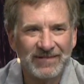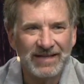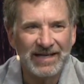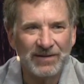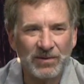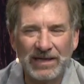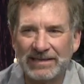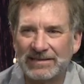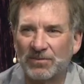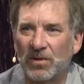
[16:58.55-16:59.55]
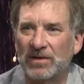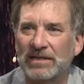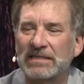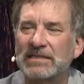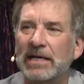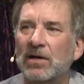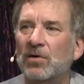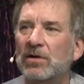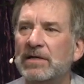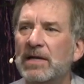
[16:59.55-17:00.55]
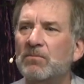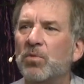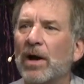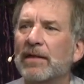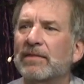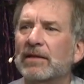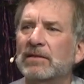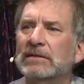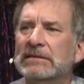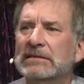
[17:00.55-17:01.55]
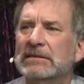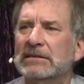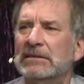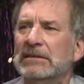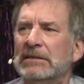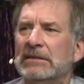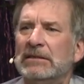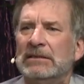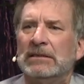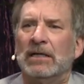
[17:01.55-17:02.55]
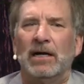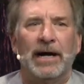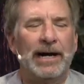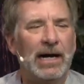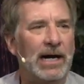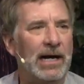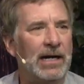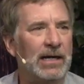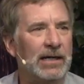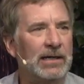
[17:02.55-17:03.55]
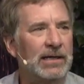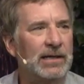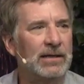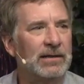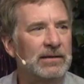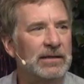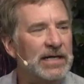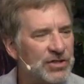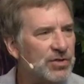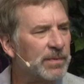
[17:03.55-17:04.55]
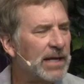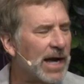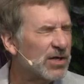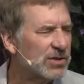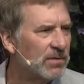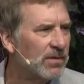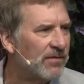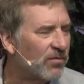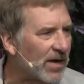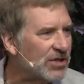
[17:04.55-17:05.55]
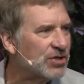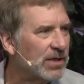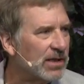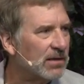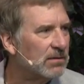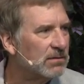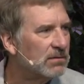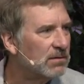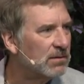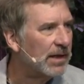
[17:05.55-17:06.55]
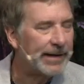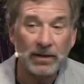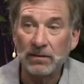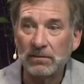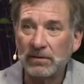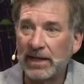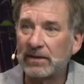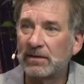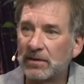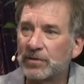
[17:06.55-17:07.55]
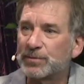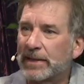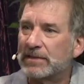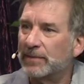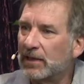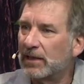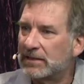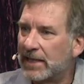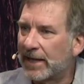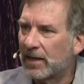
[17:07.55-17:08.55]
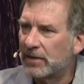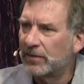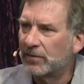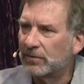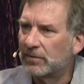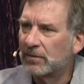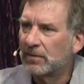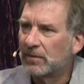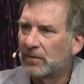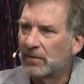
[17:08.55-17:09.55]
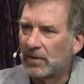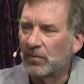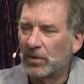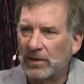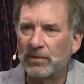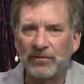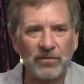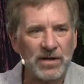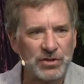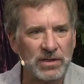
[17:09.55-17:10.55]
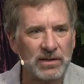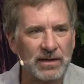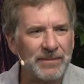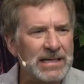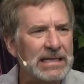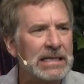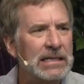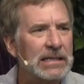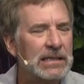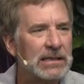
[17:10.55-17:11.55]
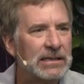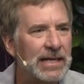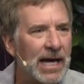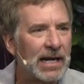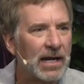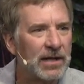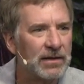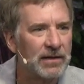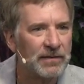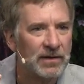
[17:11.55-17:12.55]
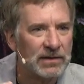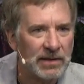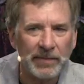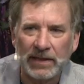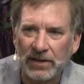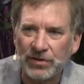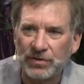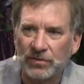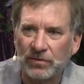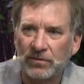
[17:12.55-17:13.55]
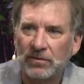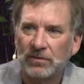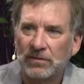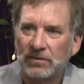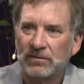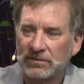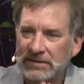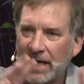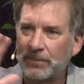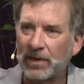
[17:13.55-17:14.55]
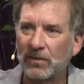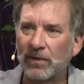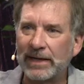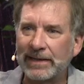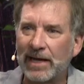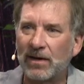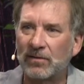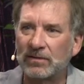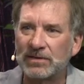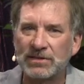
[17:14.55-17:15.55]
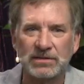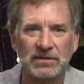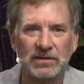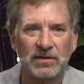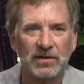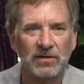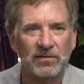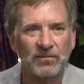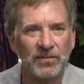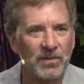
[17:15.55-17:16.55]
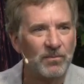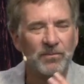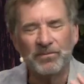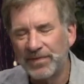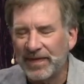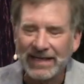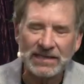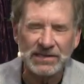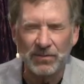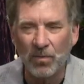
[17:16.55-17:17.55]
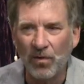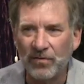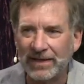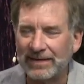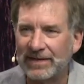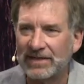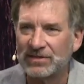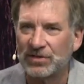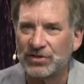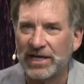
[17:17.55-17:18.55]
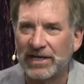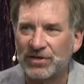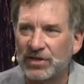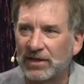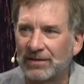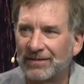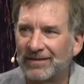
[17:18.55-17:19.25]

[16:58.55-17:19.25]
Glad we got somewhere. Let's take a good deep breath and ah, it be actually refreshing uh, that the responsibility's not on you. Uh, really refreshing. I mean, not on the limited you. It's happening right now. It's the things are moving, things are changing.